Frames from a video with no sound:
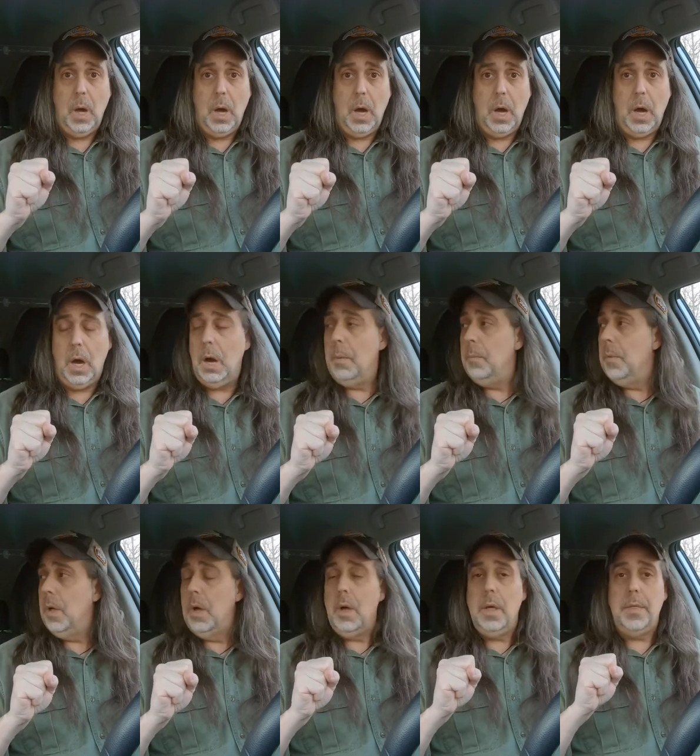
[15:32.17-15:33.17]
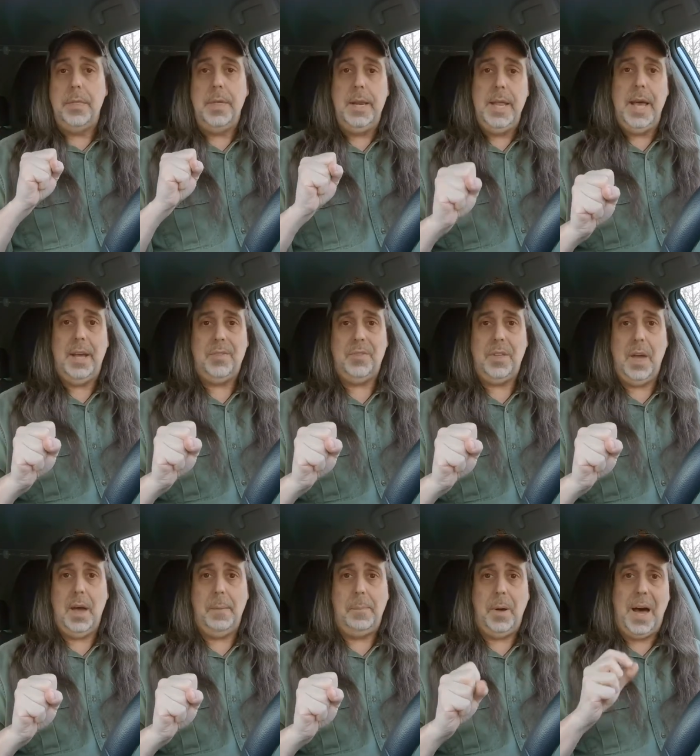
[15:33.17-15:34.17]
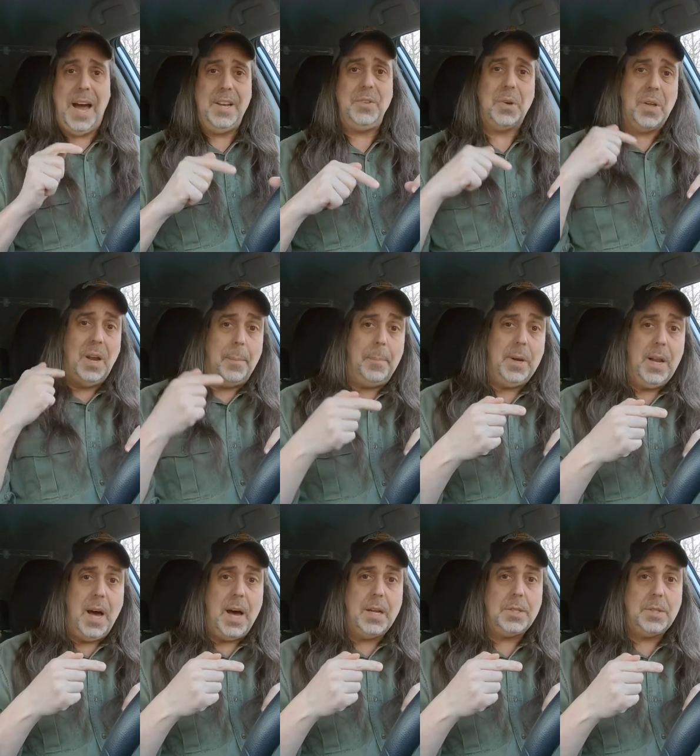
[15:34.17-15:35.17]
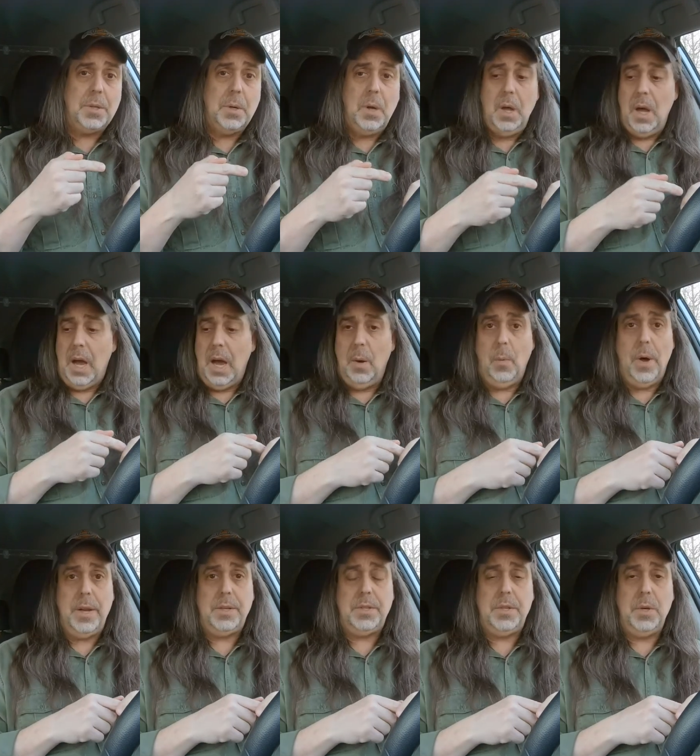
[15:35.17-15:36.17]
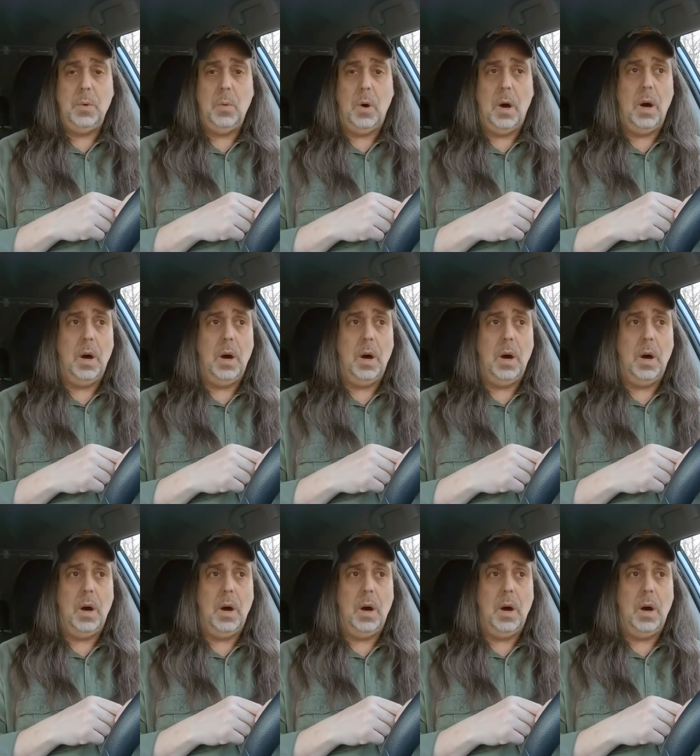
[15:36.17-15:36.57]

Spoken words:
The next step, I took it up a notch. I went to